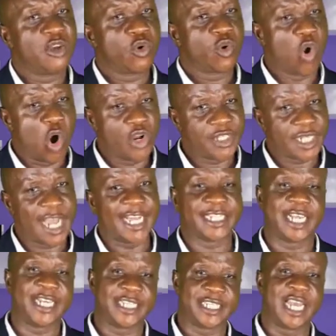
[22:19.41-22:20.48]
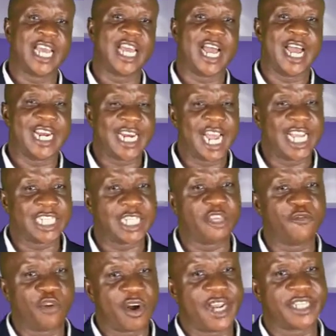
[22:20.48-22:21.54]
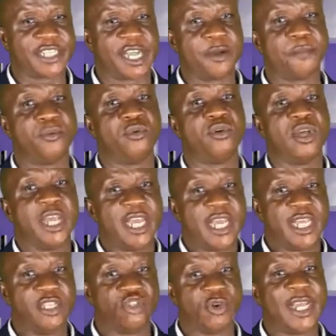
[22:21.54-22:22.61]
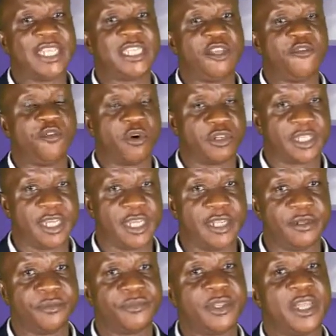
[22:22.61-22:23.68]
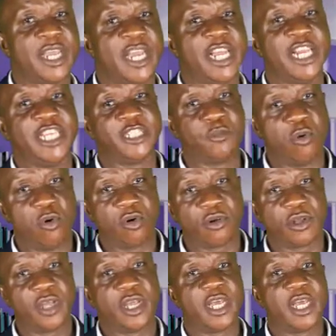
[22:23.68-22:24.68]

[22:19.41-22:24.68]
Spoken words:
Quote, as I said, Anderson, for example, in 2014, in his book,